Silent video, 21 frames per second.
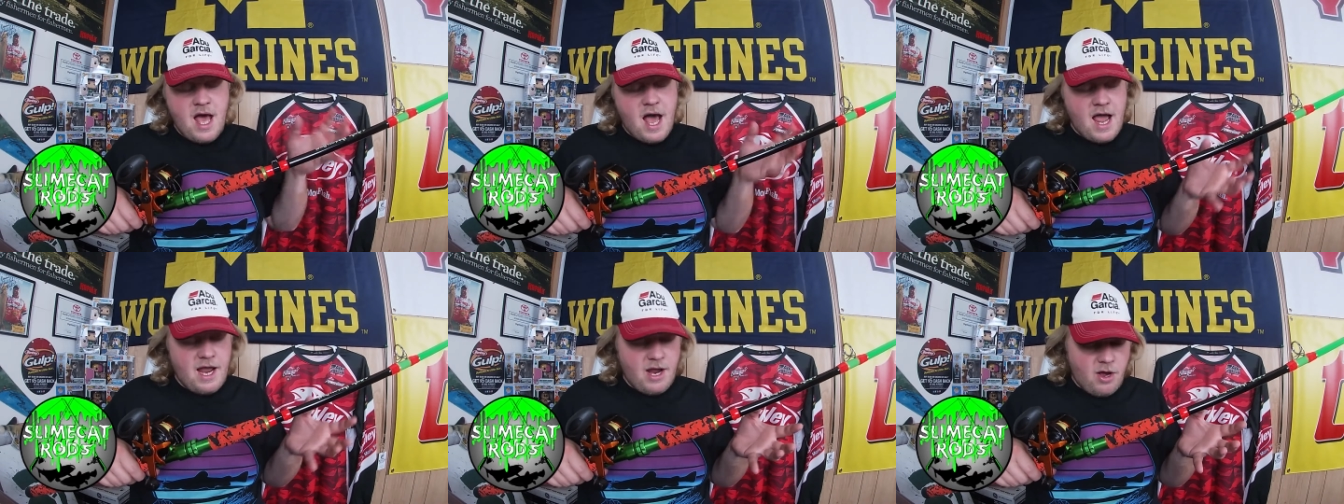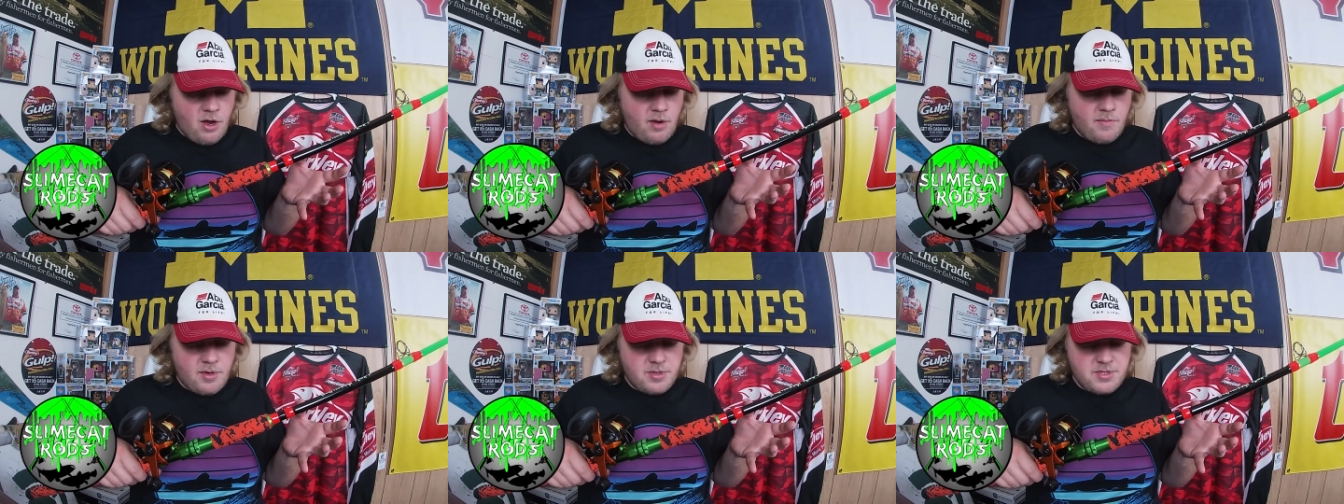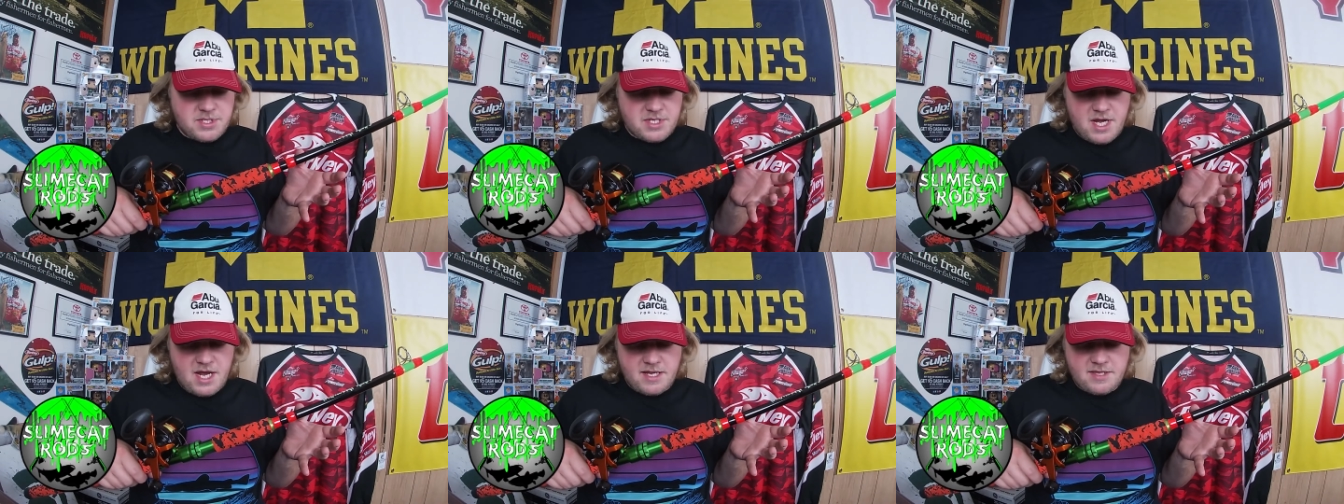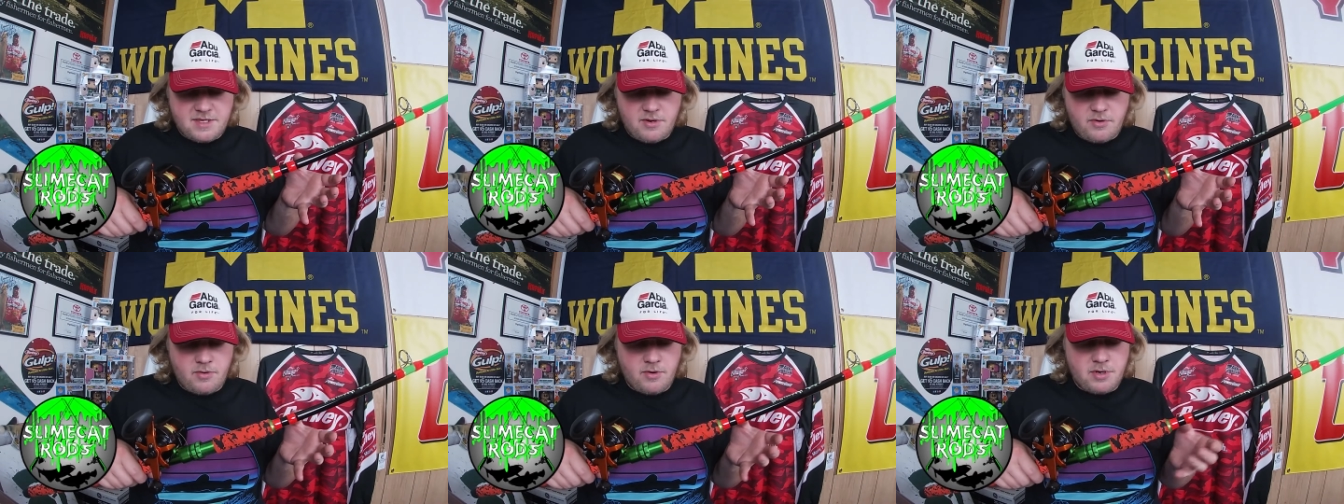I almost
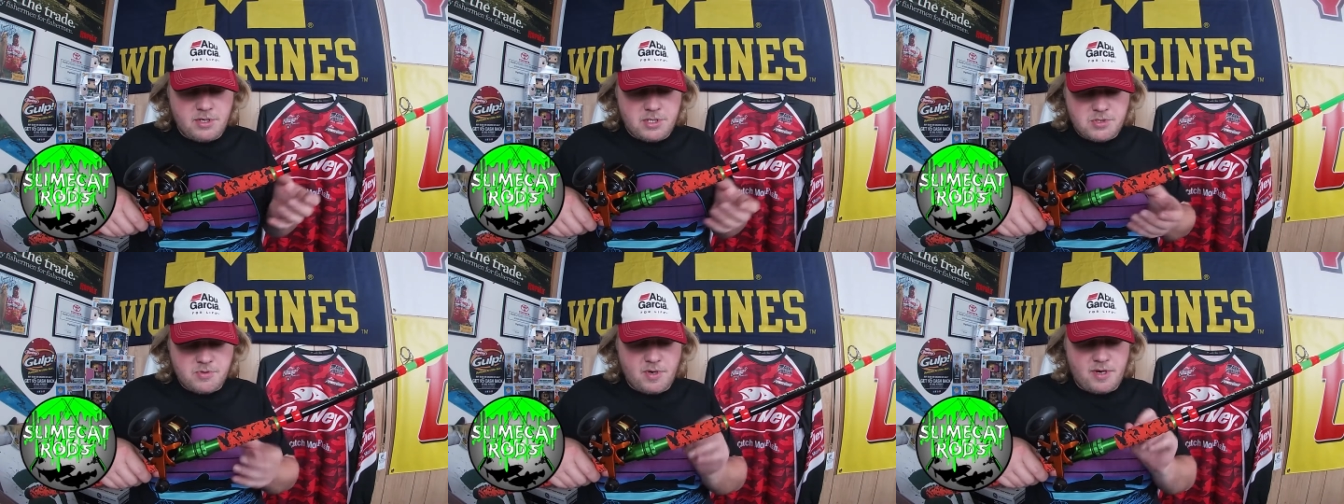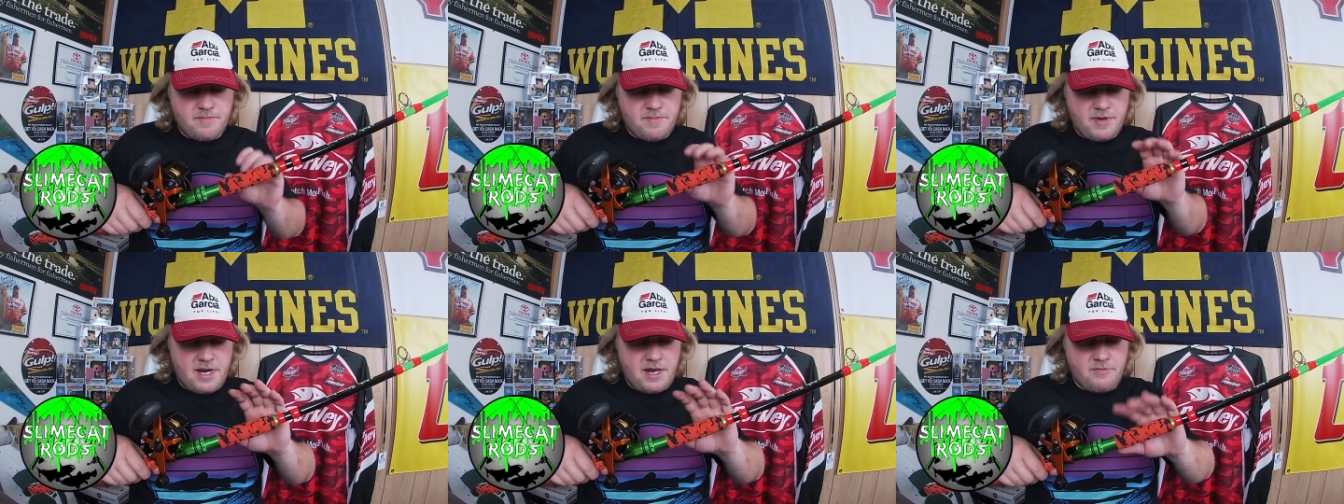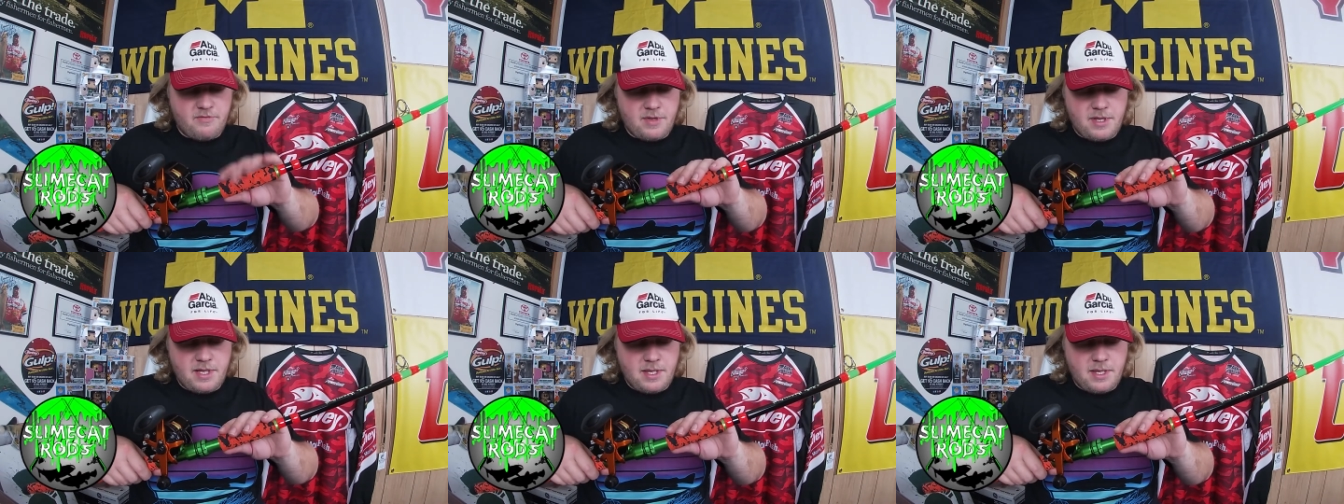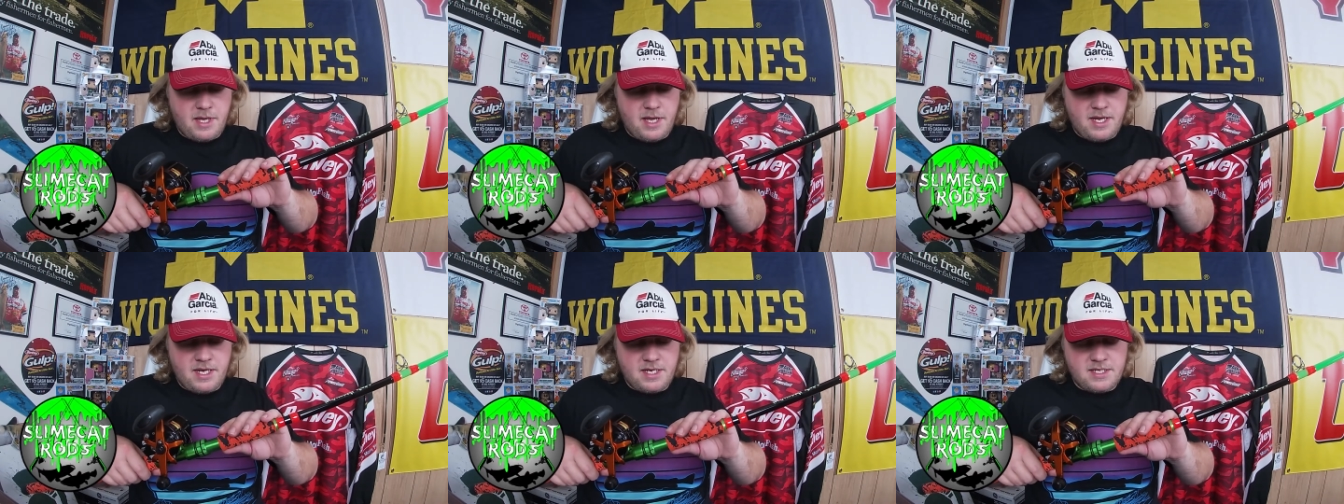got the orange one, but I really
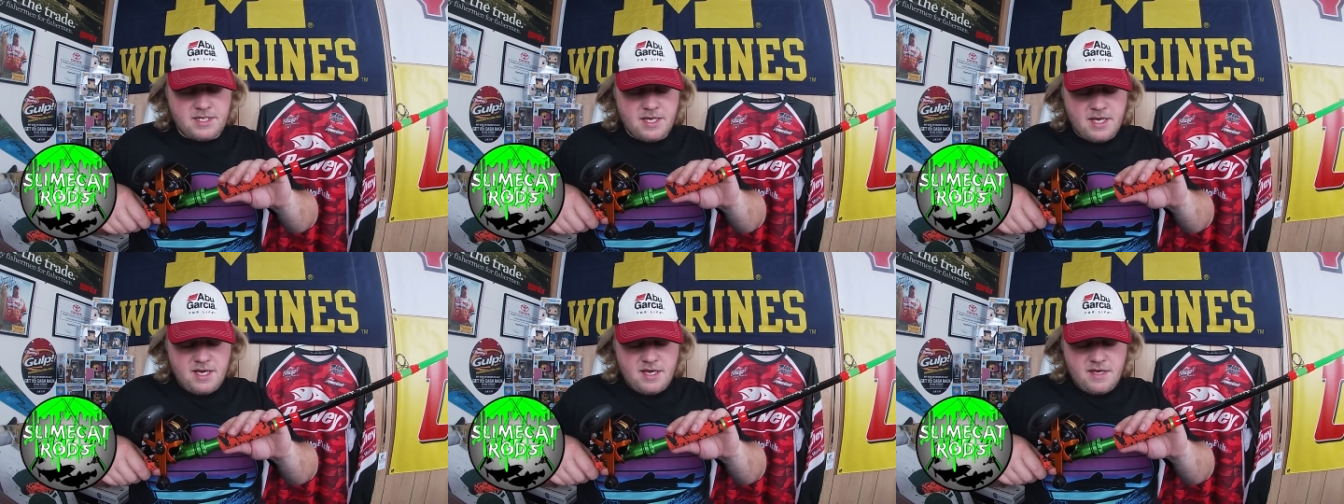liked